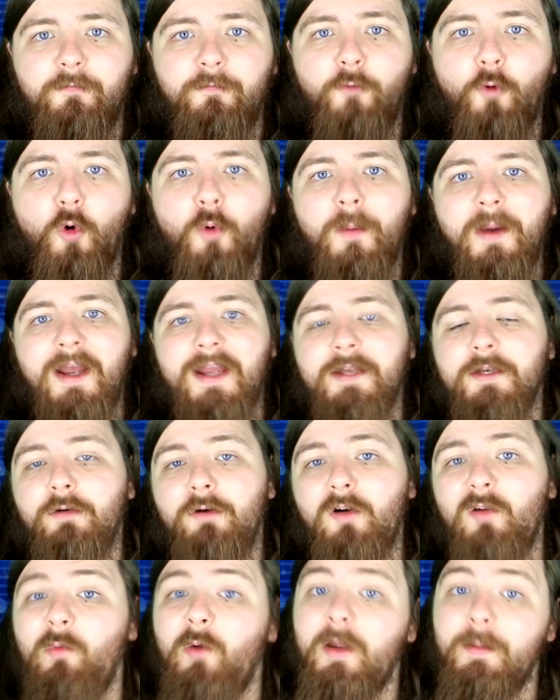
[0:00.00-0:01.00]
format in
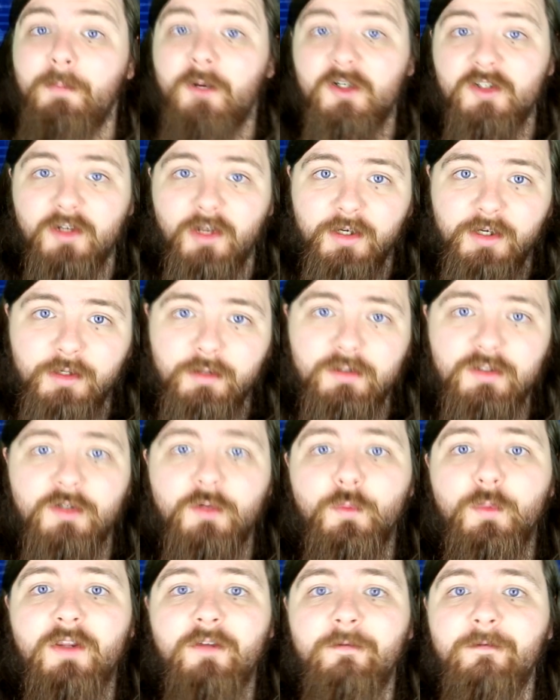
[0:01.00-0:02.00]
your own way, much like you
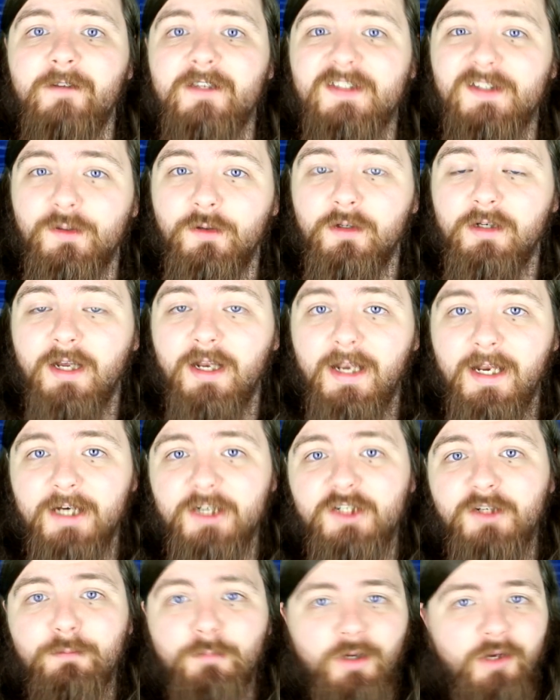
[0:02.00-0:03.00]
do with a physical
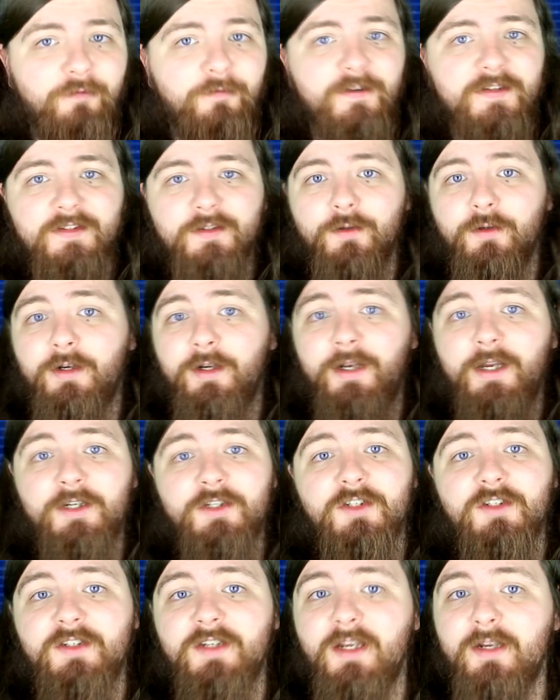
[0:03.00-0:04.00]
collection. My physical
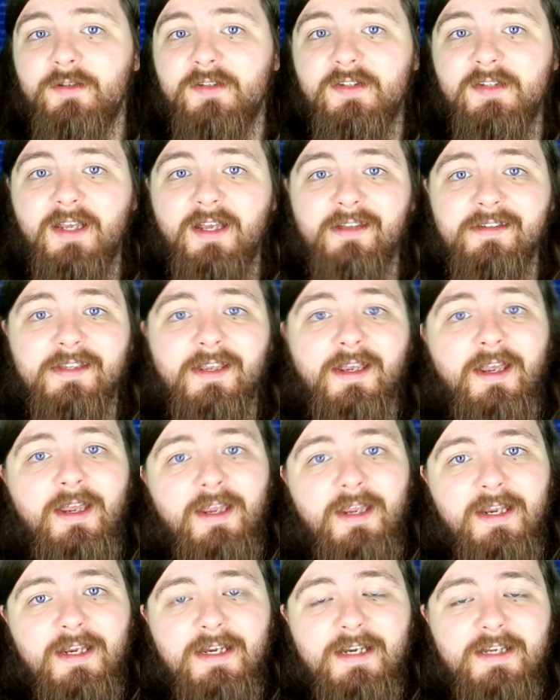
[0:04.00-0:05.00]
collection downstairs
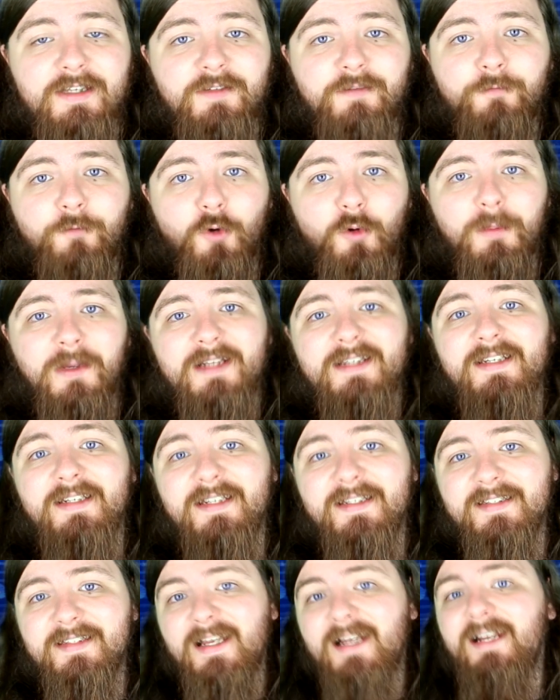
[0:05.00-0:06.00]
is formatted
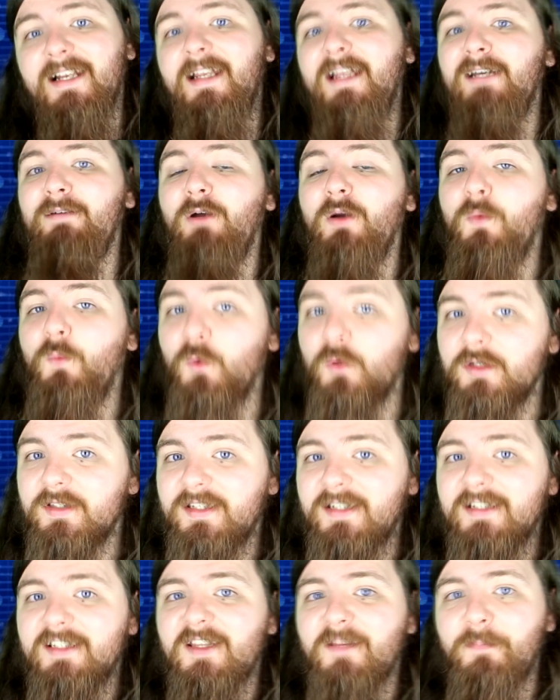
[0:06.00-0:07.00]
exactly how I
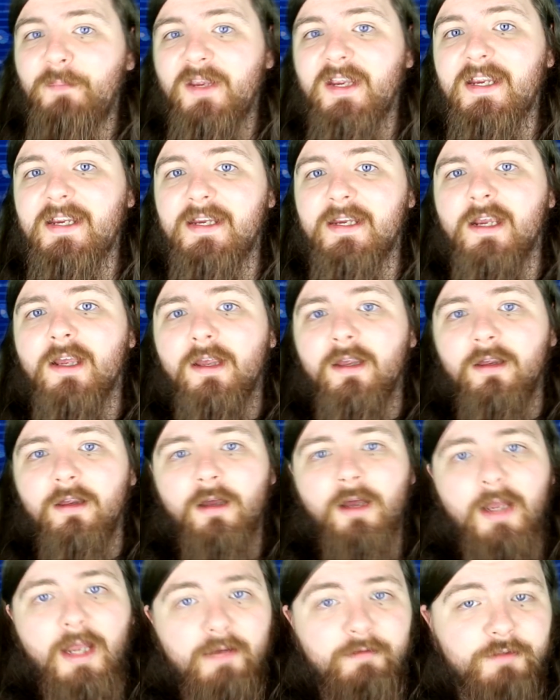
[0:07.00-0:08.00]
want it to be.
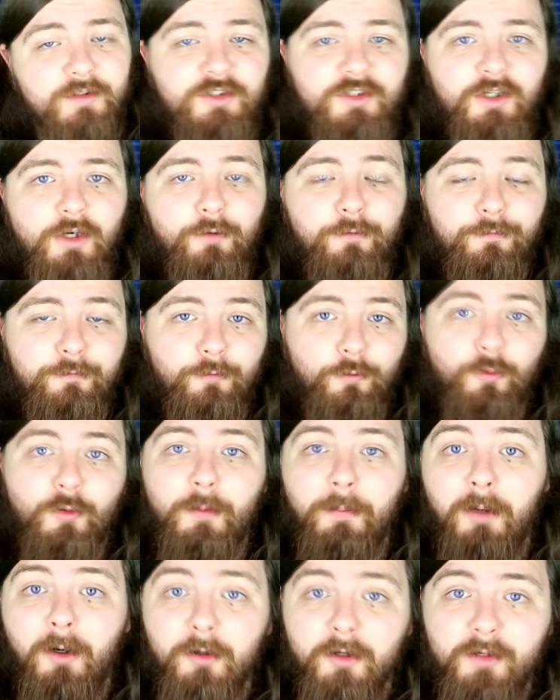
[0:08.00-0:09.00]
I have a shelf for all
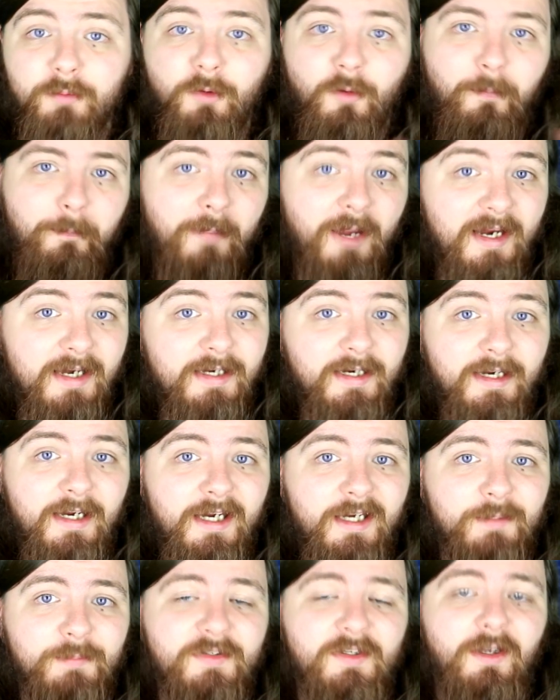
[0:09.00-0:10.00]
the Pokemon main
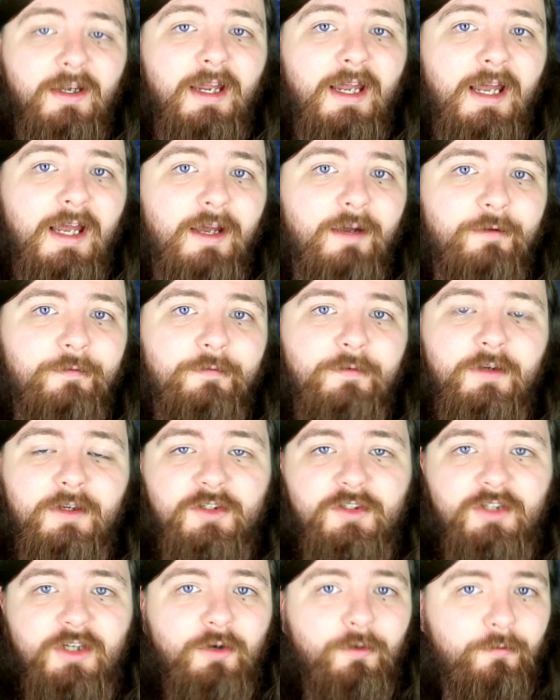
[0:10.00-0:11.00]
games. I have a
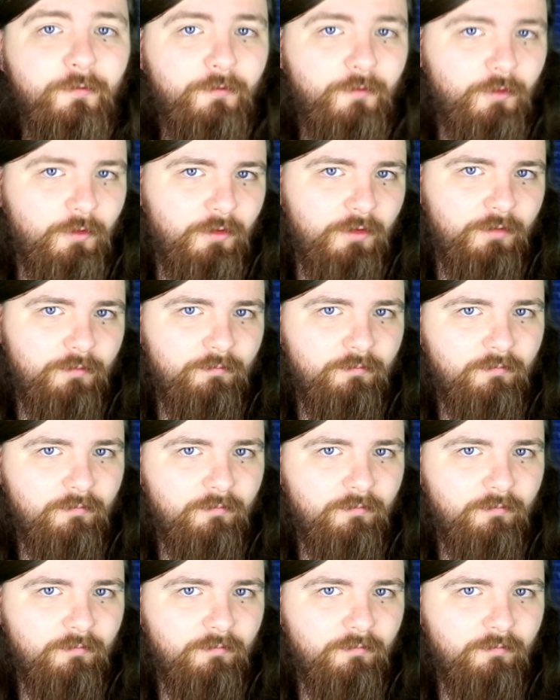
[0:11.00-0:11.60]
shelf for